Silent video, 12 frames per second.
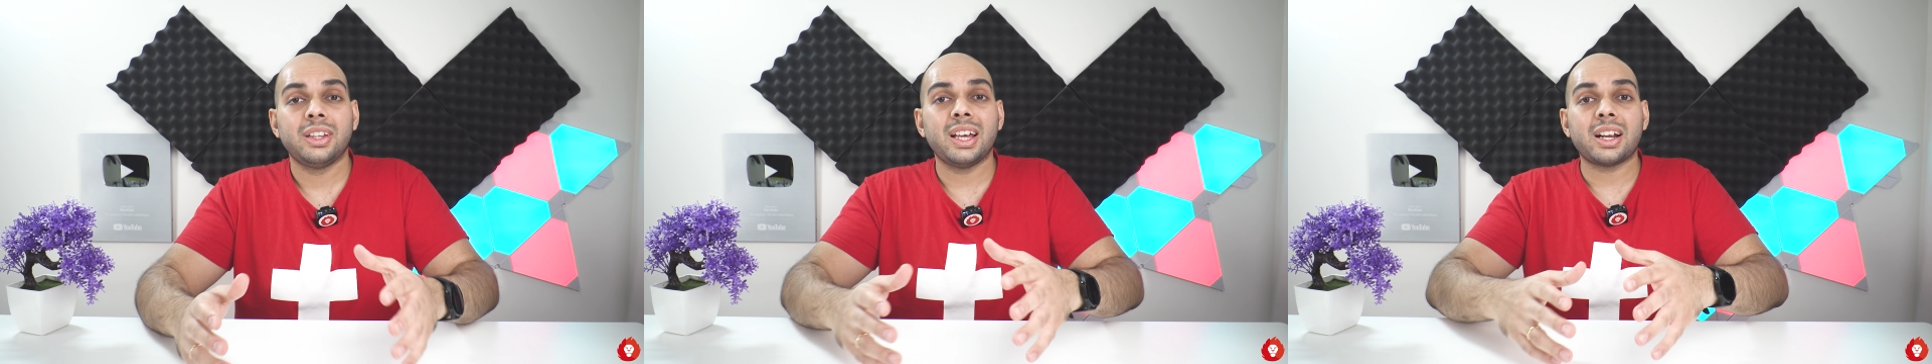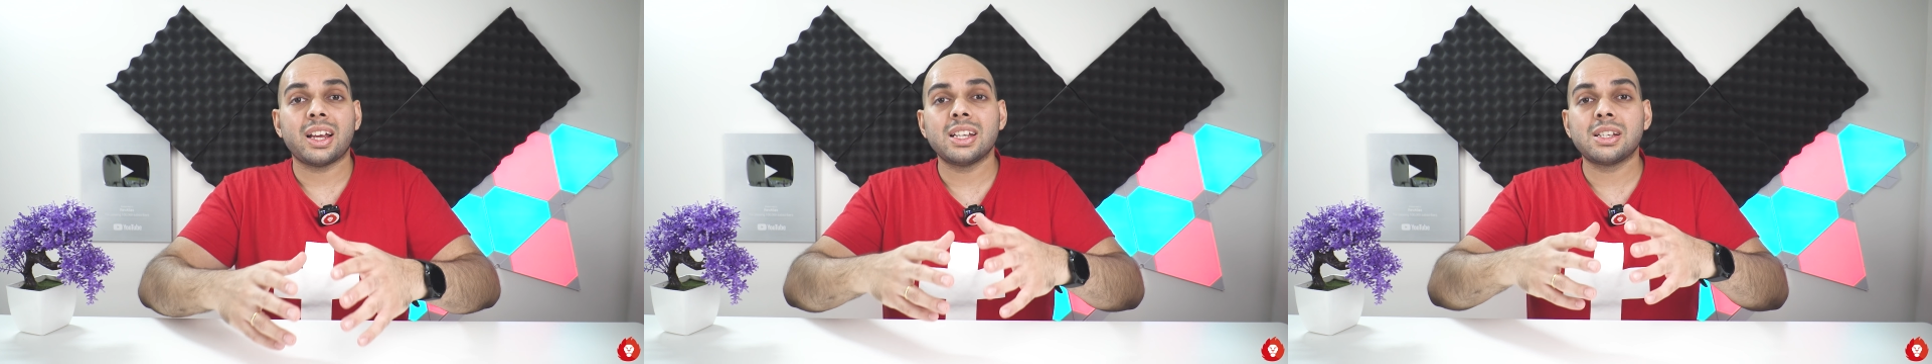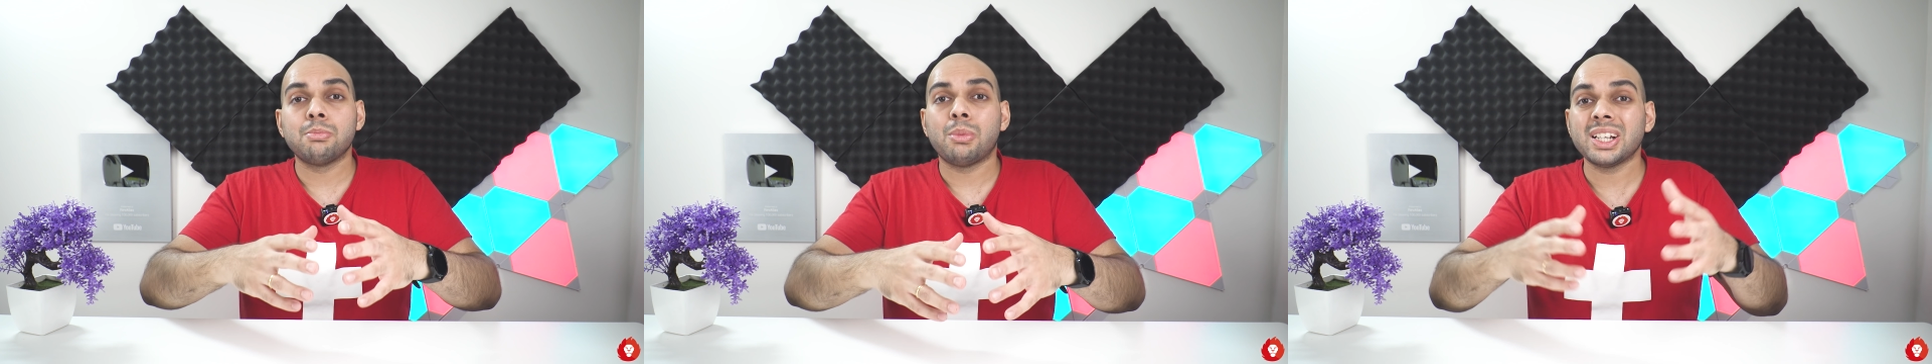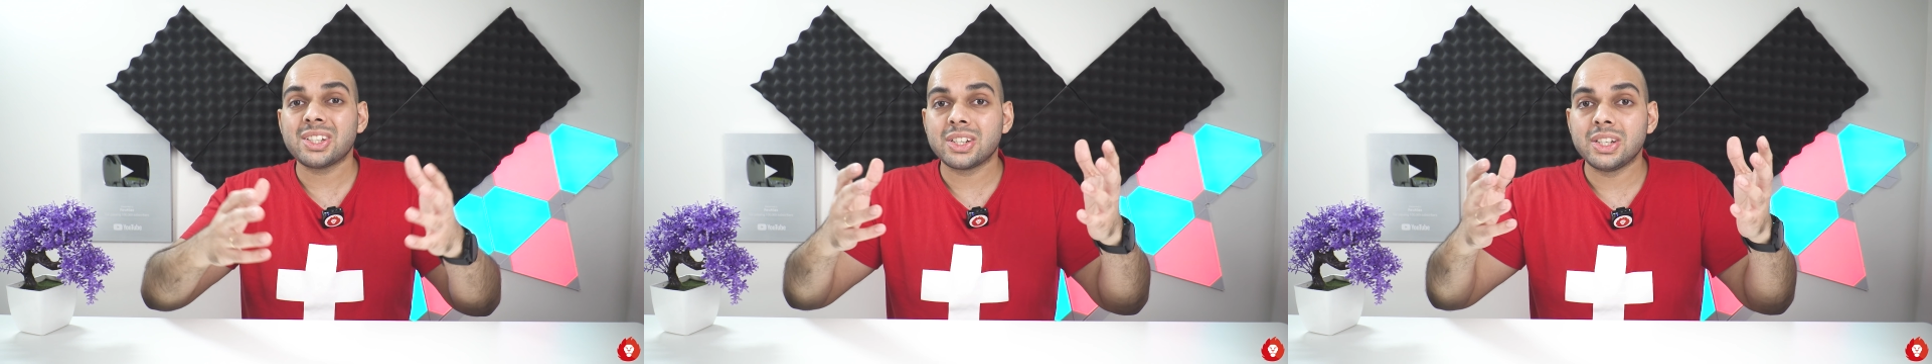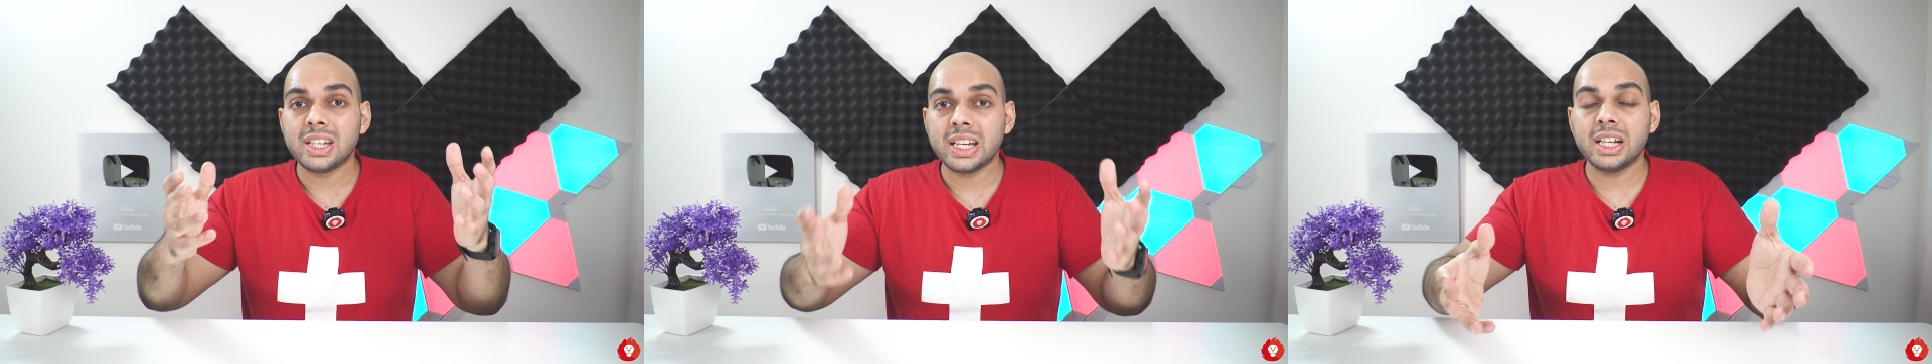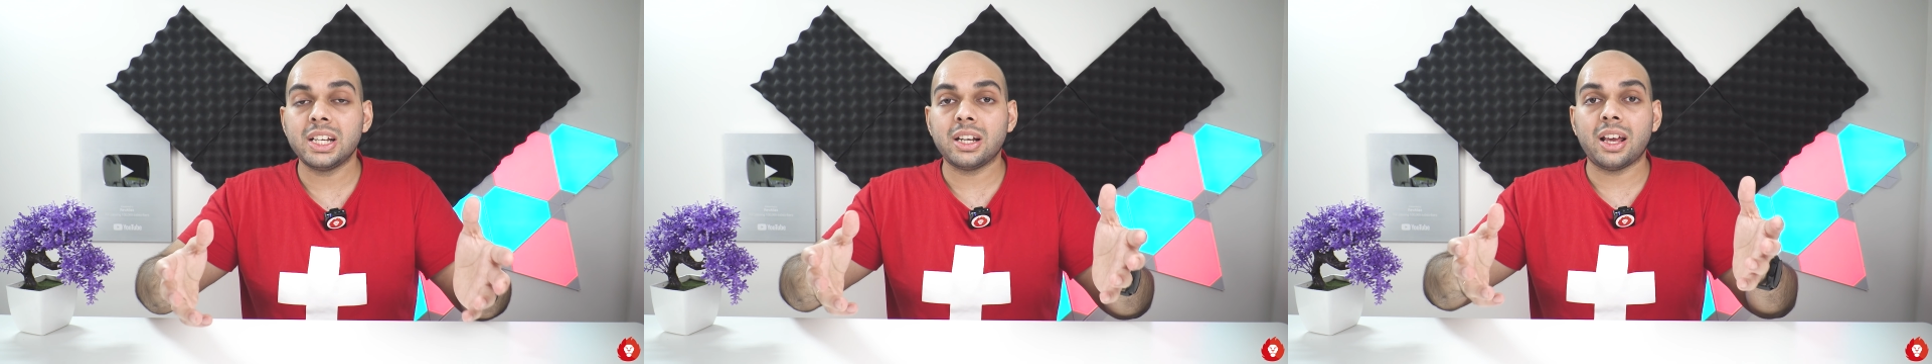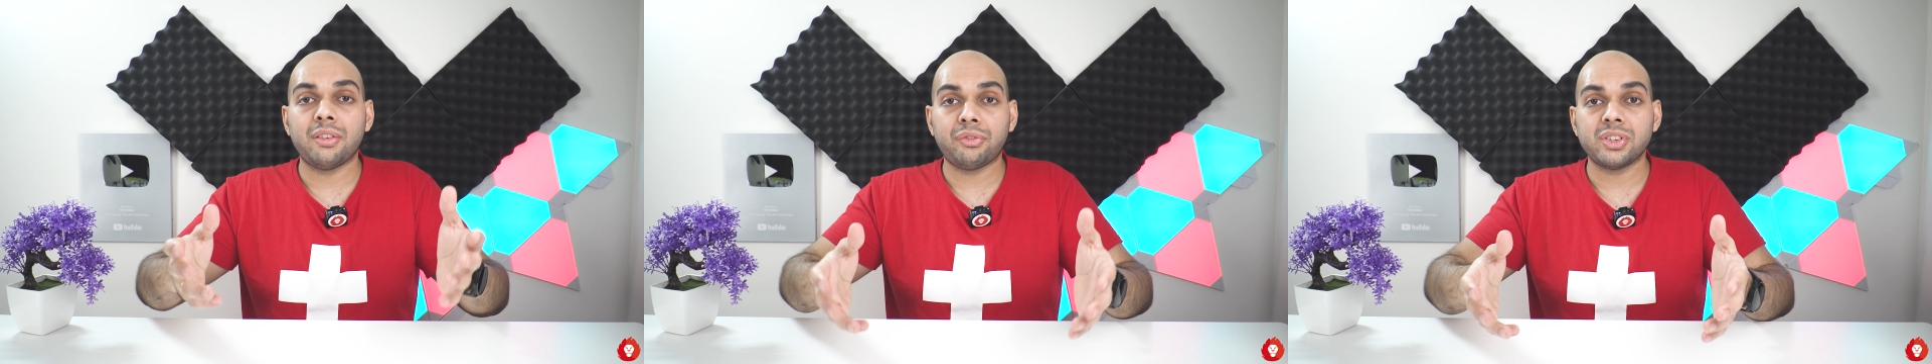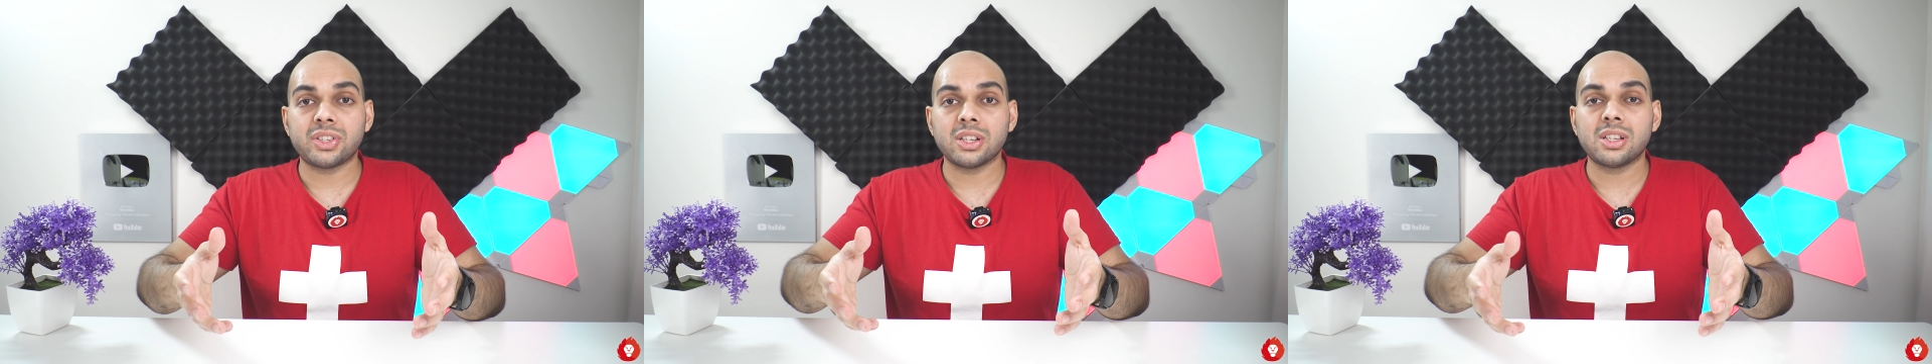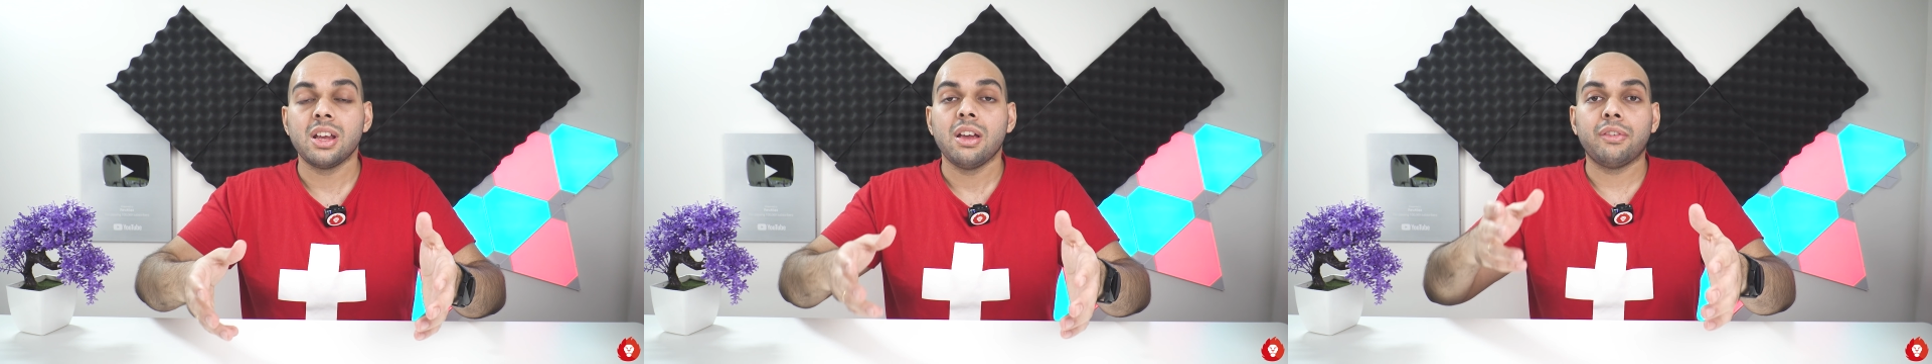there is much needed emphasis